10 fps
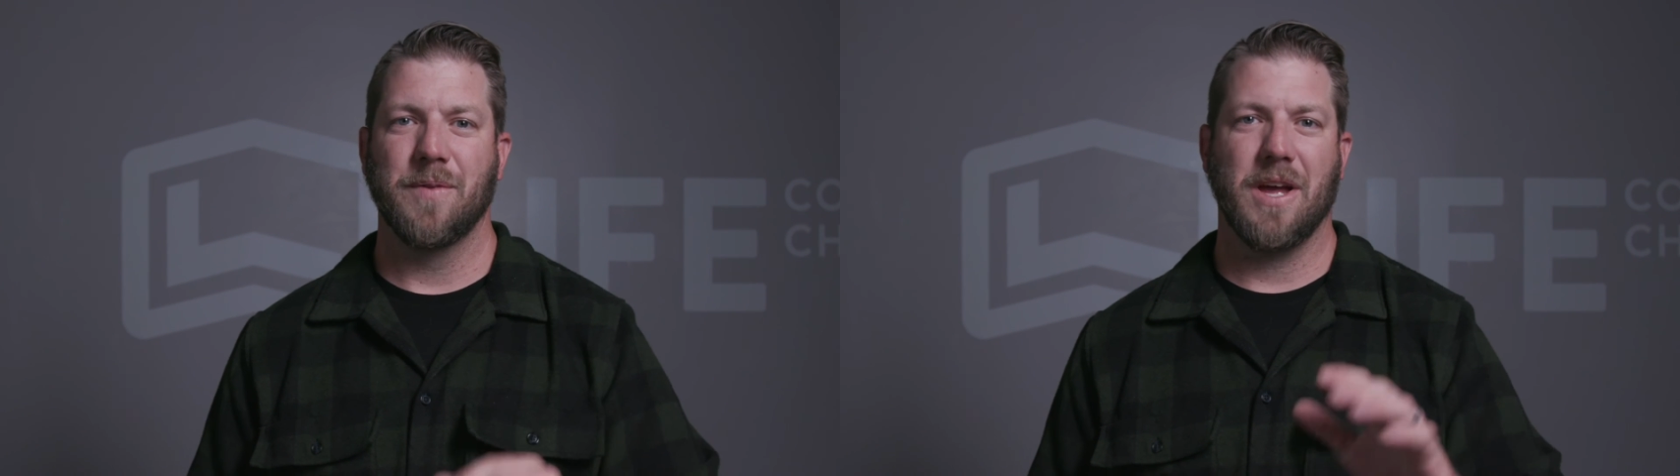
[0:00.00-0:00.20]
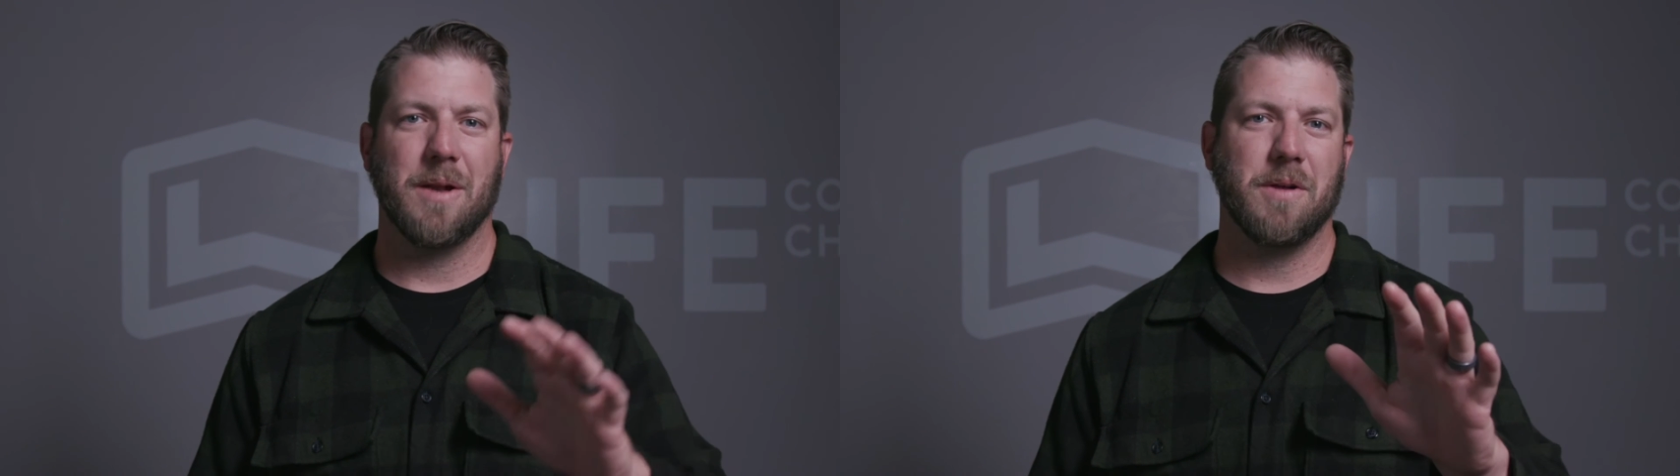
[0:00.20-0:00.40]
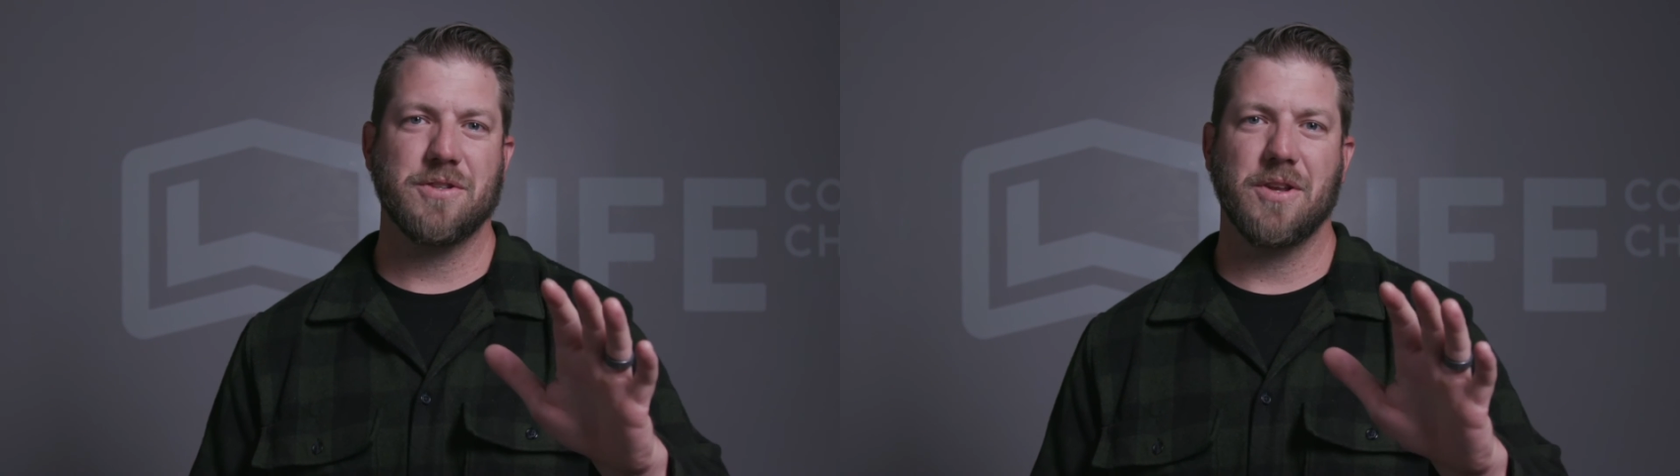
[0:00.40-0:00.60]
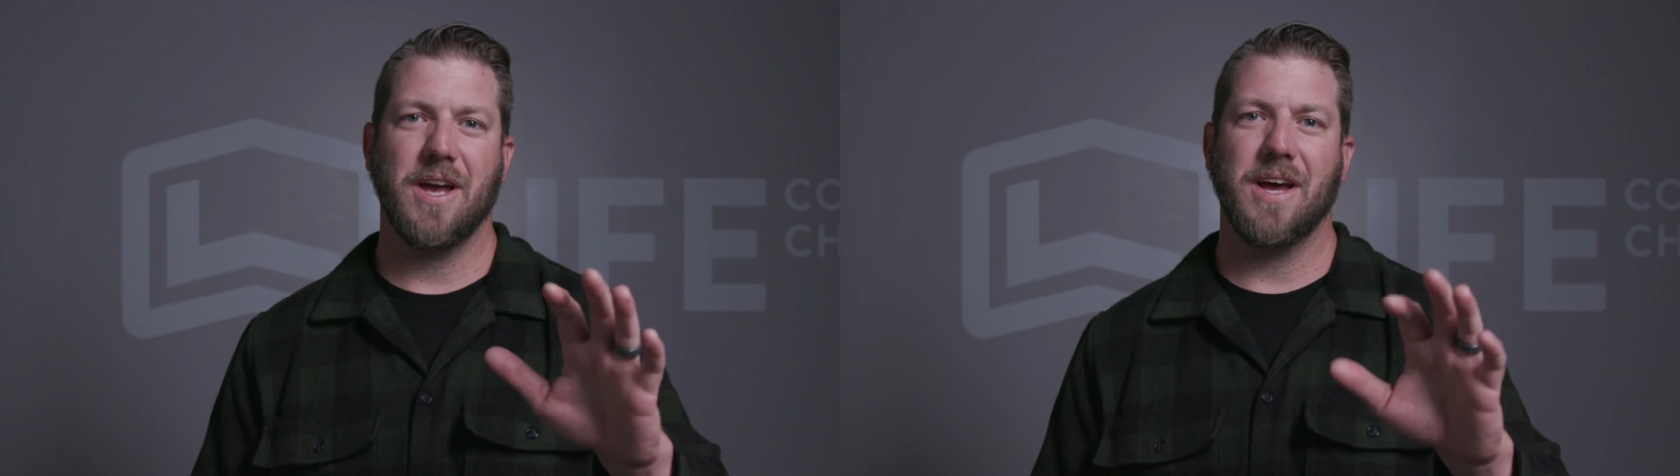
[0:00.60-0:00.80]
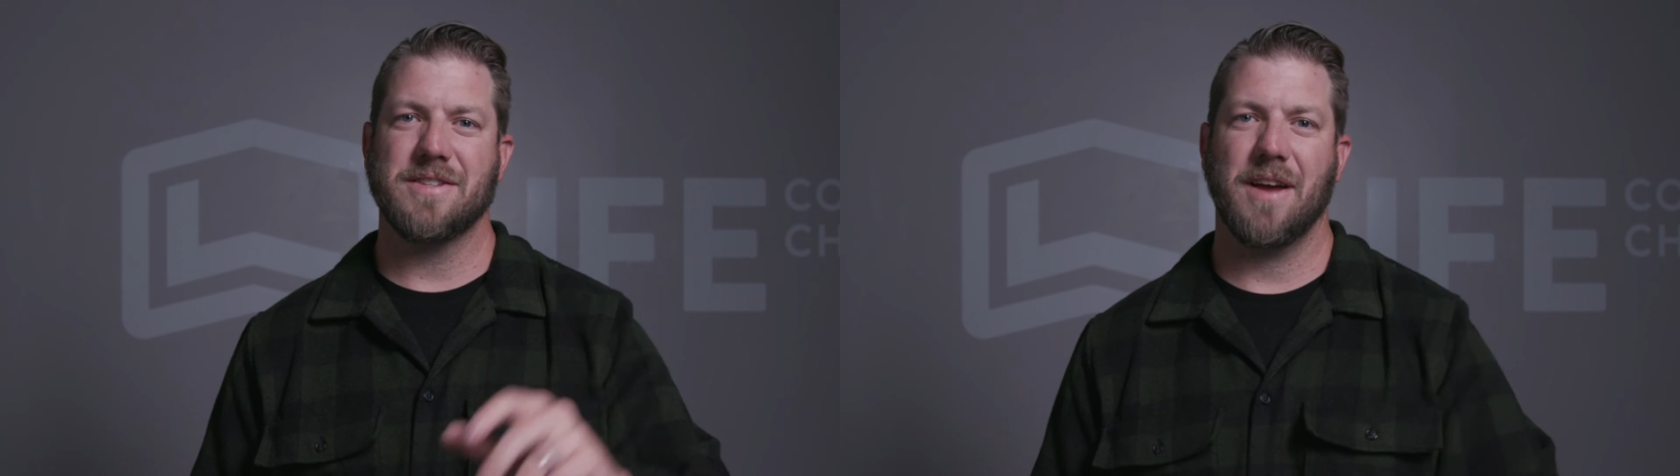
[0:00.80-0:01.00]
God bless you
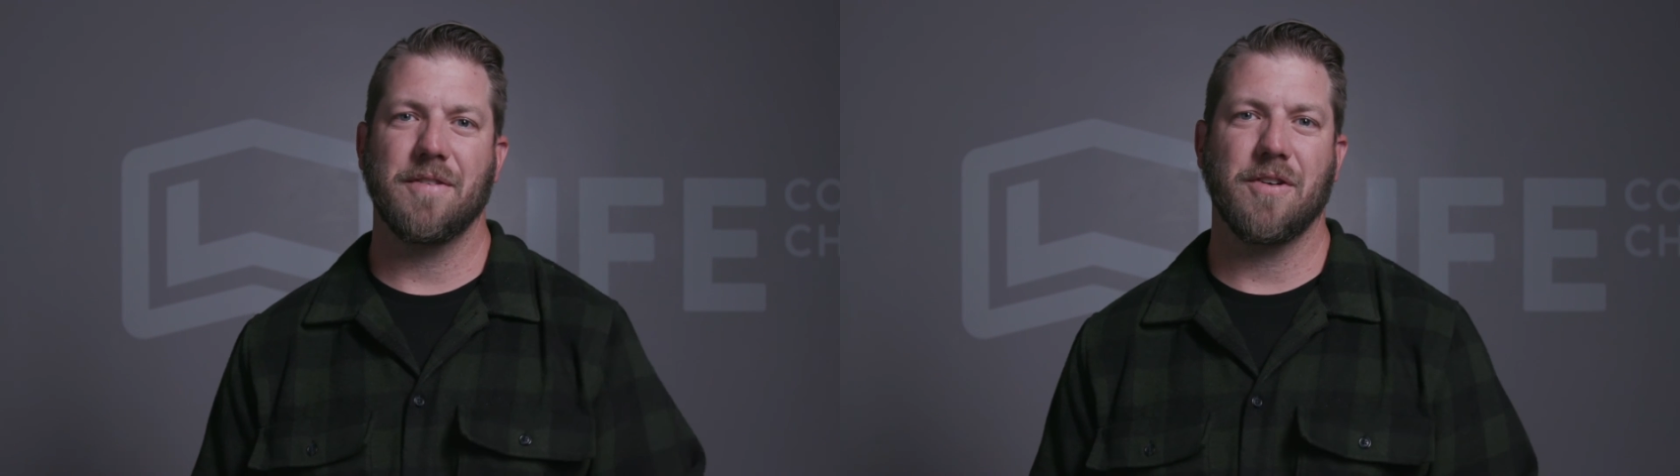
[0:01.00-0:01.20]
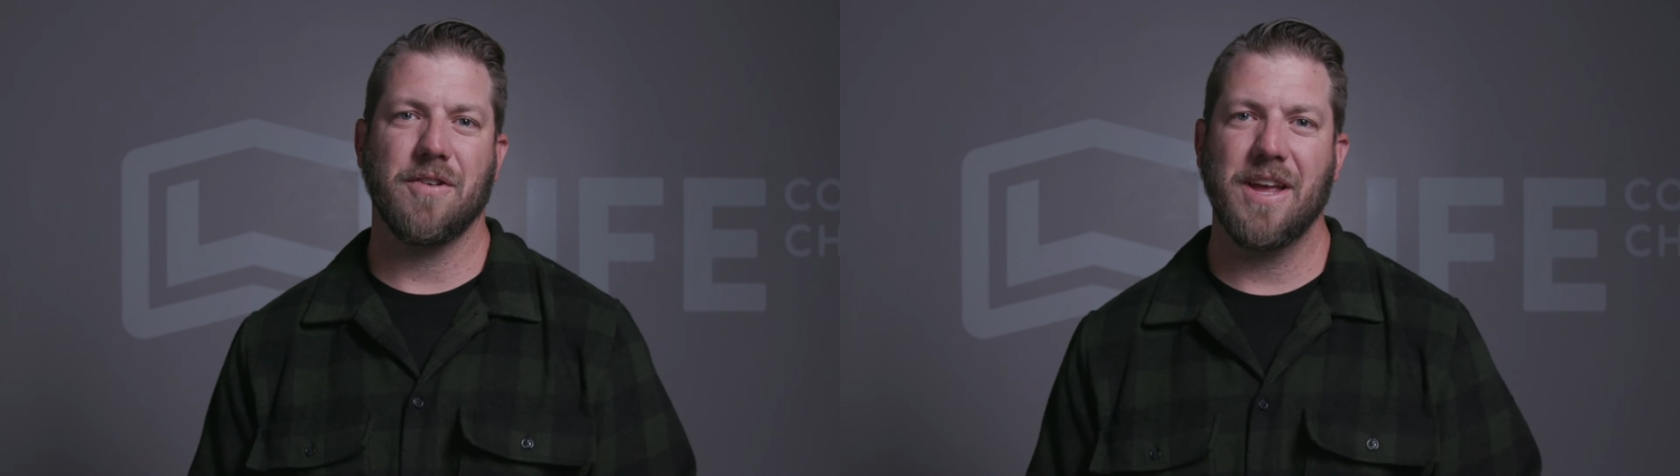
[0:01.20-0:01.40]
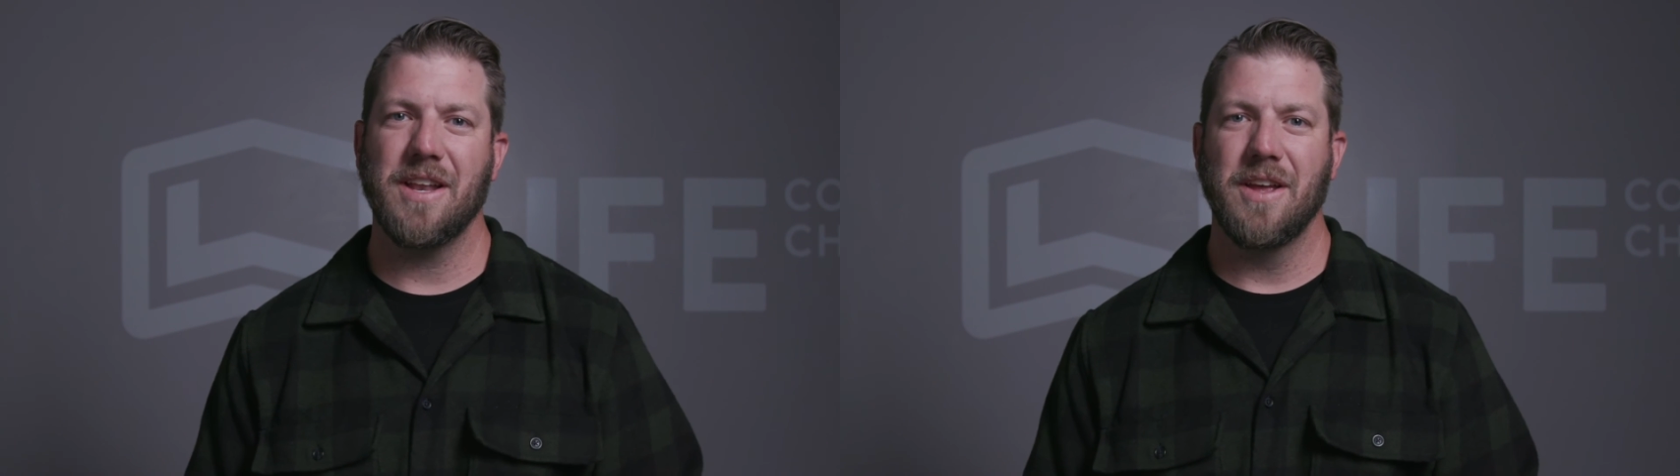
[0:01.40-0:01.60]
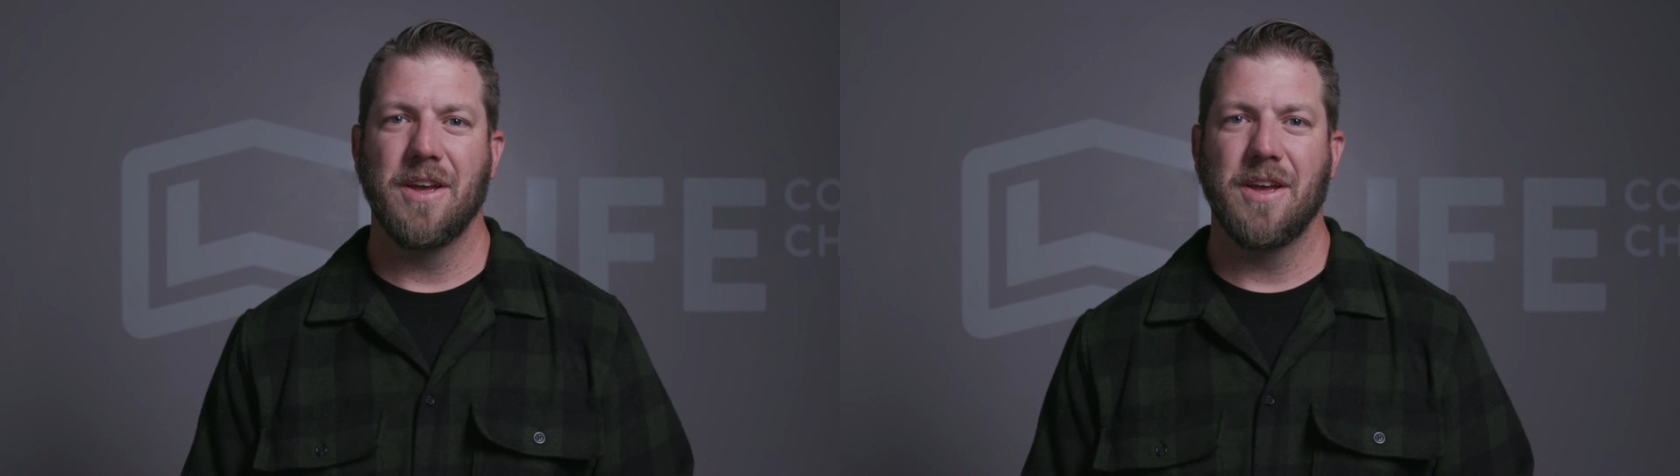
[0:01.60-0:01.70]
guys. Have a great